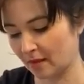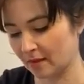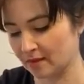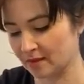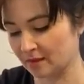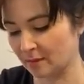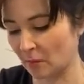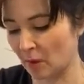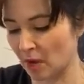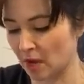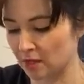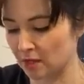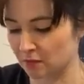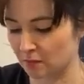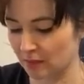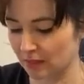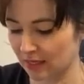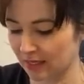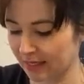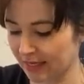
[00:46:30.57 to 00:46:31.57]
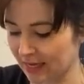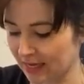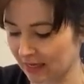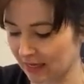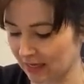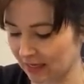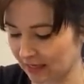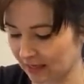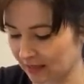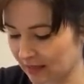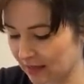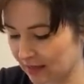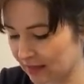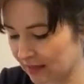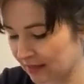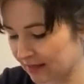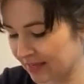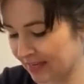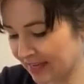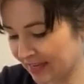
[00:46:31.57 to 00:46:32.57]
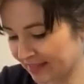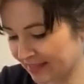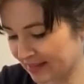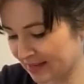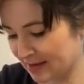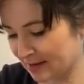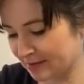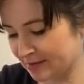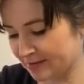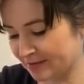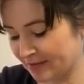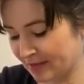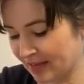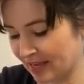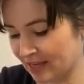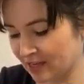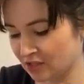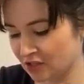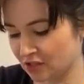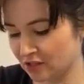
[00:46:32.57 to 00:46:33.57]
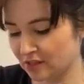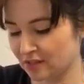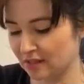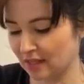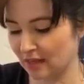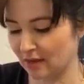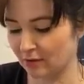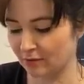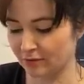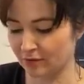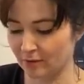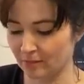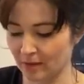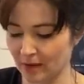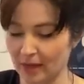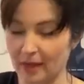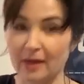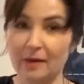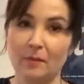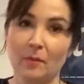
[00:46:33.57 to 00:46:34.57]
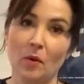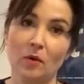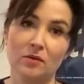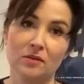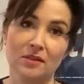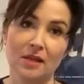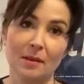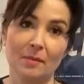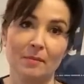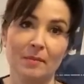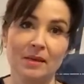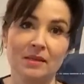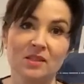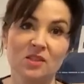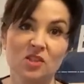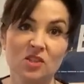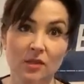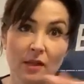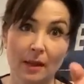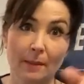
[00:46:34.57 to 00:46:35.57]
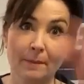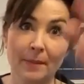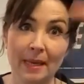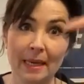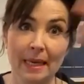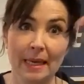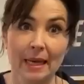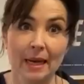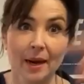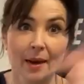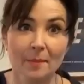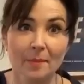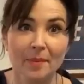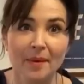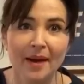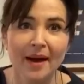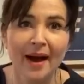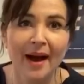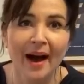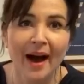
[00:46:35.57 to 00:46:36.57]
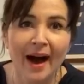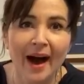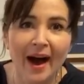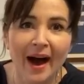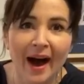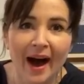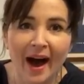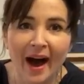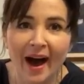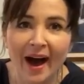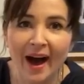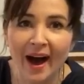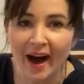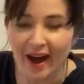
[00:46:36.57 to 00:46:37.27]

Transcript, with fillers: It's worse when I get like I, I get the notifications like from like a WhatsApp message and that pinging up. Oh.